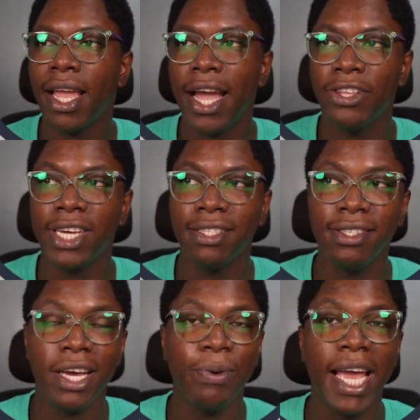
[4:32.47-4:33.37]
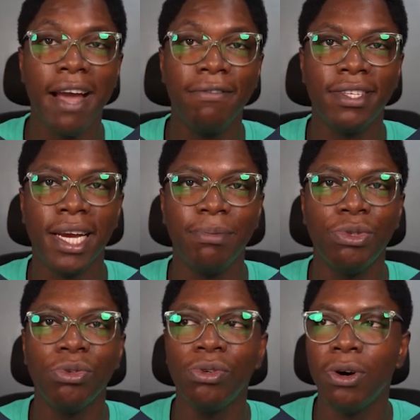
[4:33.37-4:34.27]
And you can see that we have tab
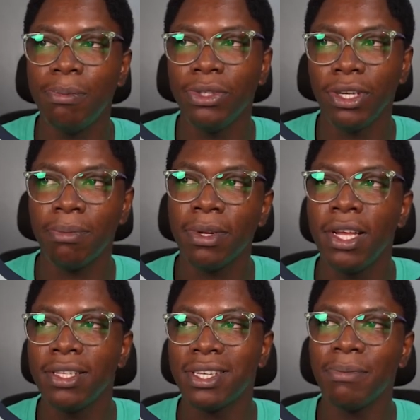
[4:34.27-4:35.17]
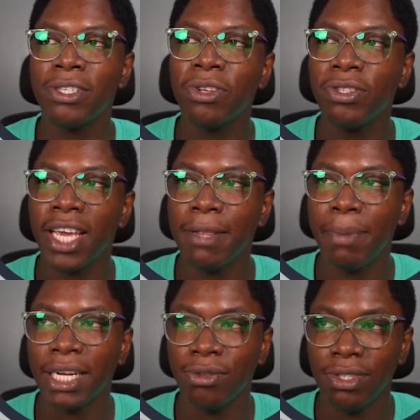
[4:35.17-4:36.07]
two opened up. So I'm just going to head
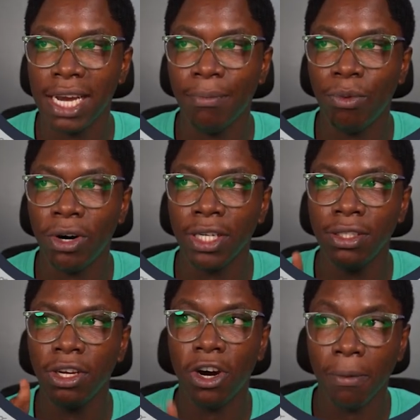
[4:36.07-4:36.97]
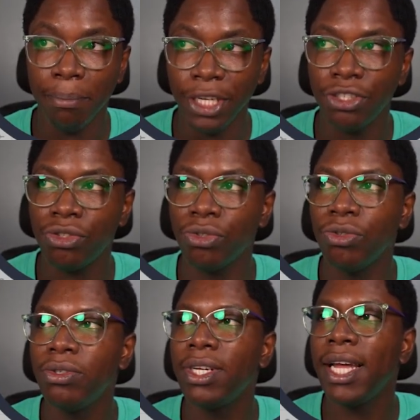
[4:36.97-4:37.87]
back to tab one on page
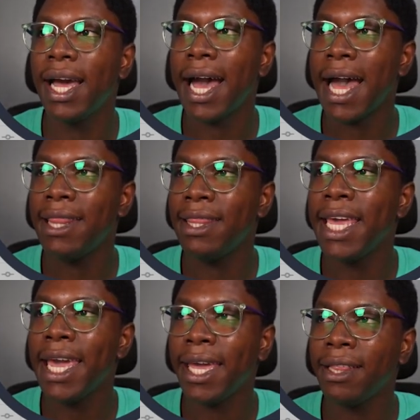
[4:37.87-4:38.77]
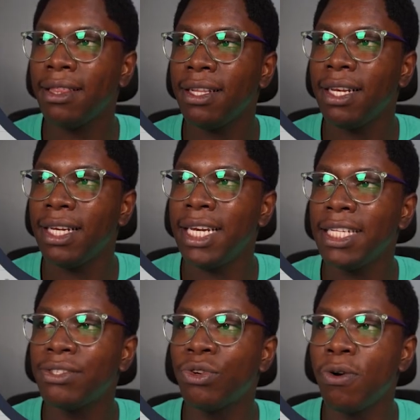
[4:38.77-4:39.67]
two. And then
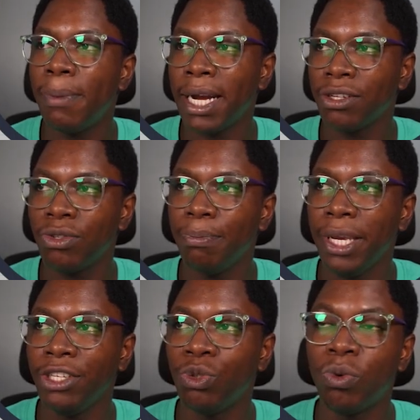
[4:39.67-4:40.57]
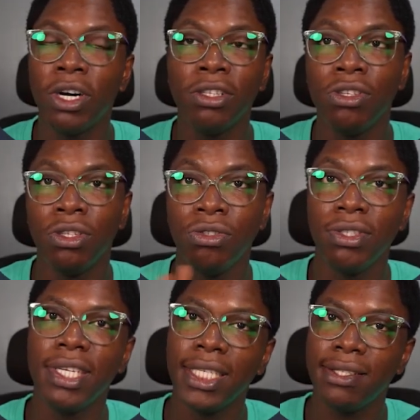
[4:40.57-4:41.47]
let's go back to page one to
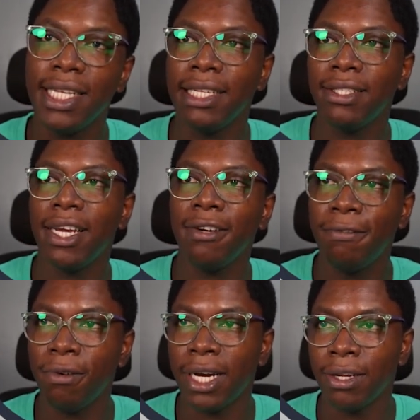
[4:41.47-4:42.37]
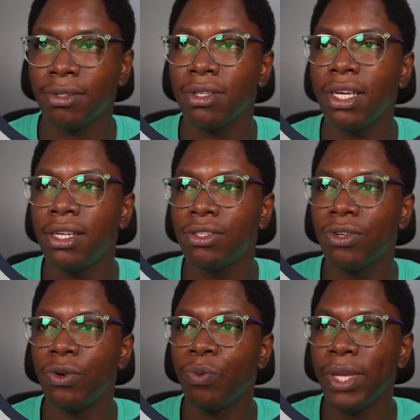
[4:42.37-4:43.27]
test the entire flow out.
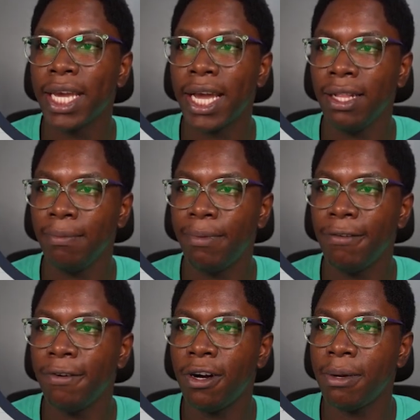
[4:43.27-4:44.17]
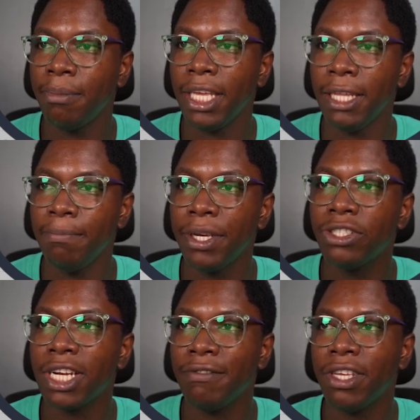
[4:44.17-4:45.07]
So we can perform in page
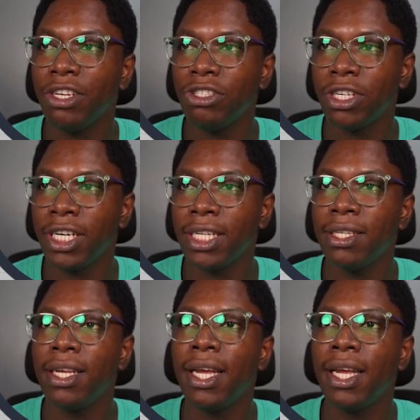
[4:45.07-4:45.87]
navigation,